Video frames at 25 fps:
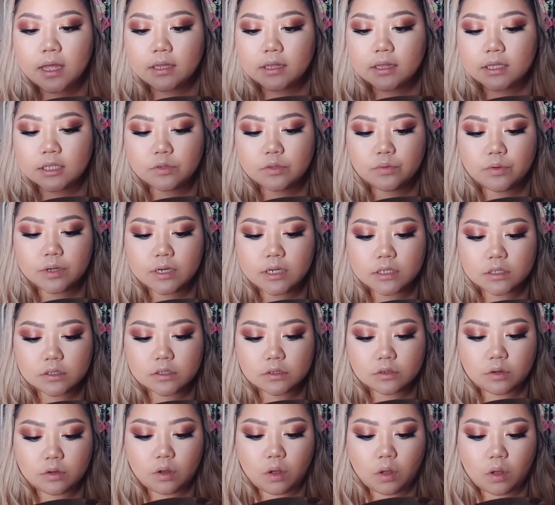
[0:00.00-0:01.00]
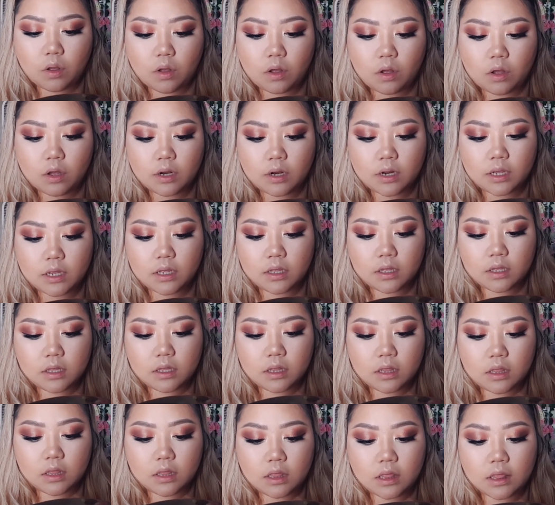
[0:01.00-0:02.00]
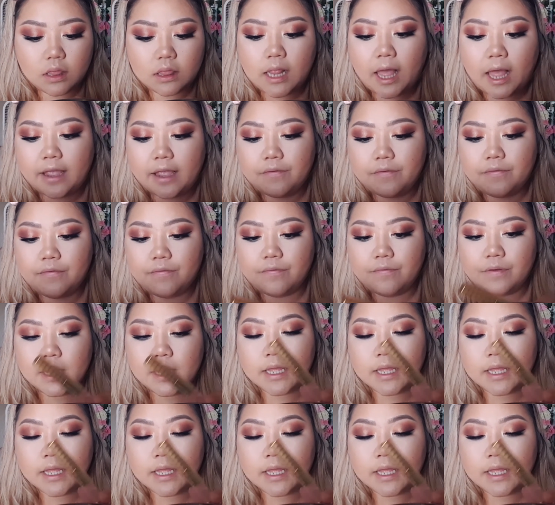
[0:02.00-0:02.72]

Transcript: This one is called Life.